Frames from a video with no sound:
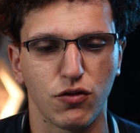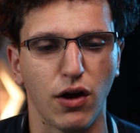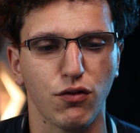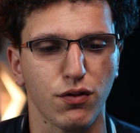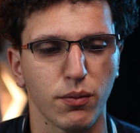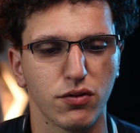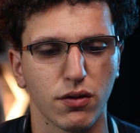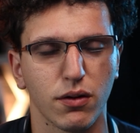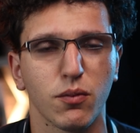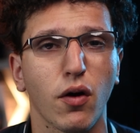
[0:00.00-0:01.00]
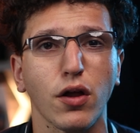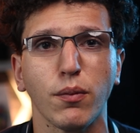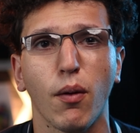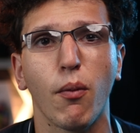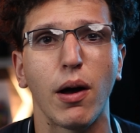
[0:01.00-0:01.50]
transforms your regular
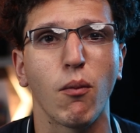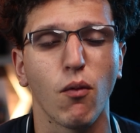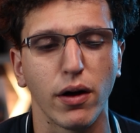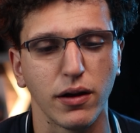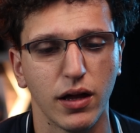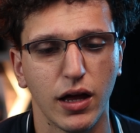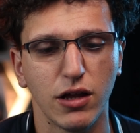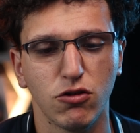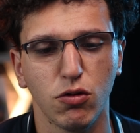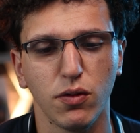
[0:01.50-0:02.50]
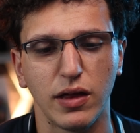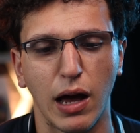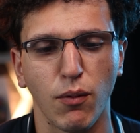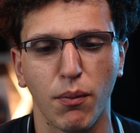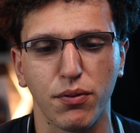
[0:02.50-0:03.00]
Bobo M1 to the
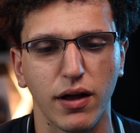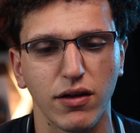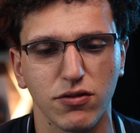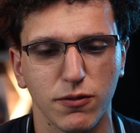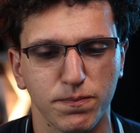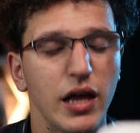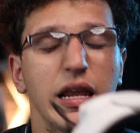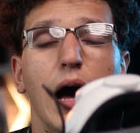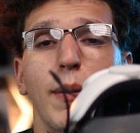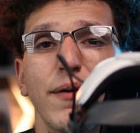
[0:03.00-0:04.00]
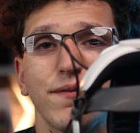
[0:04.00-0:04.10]
M1 Plus. Now my